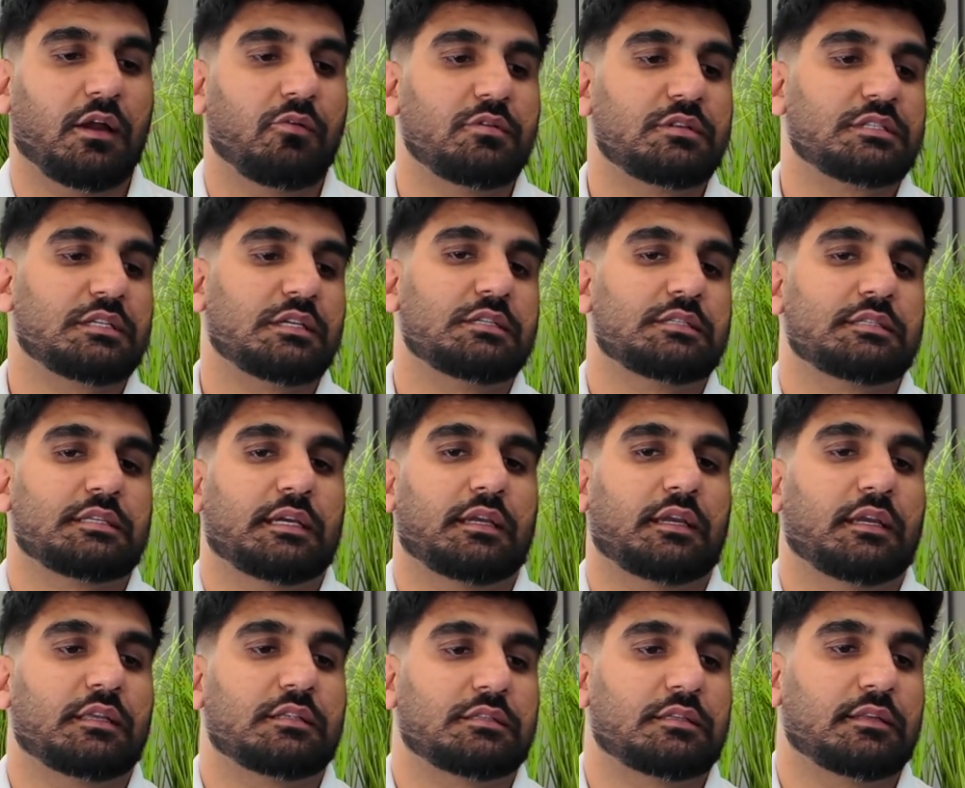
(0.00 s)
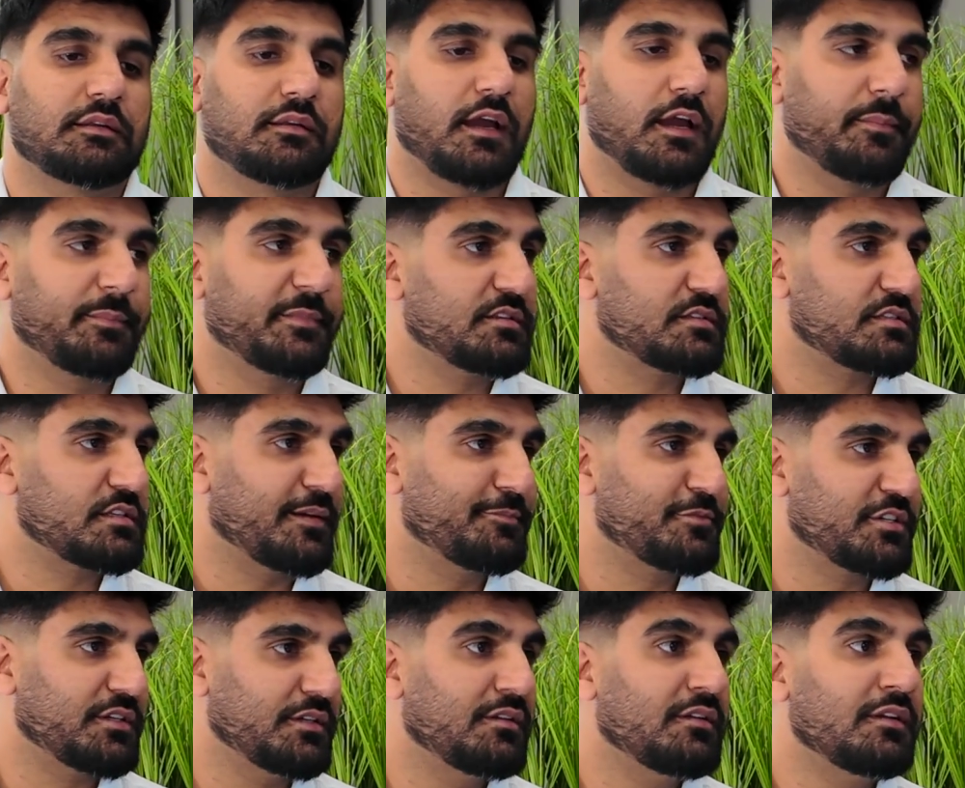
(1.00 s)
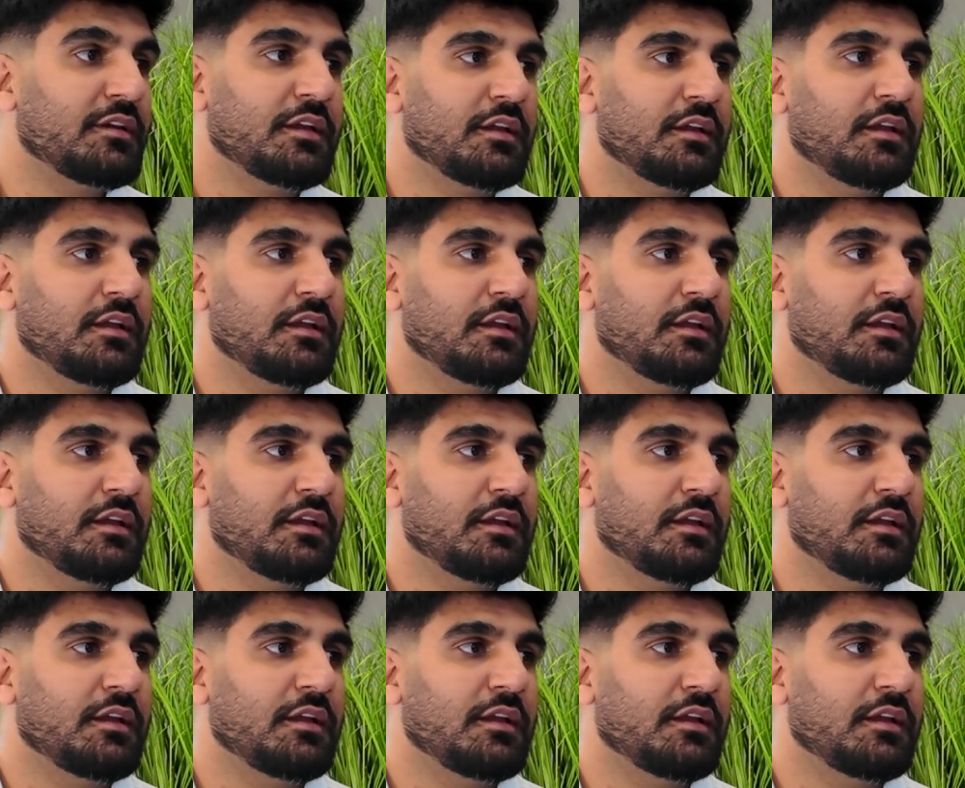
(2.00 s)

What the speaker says: would say is like it's the time consumption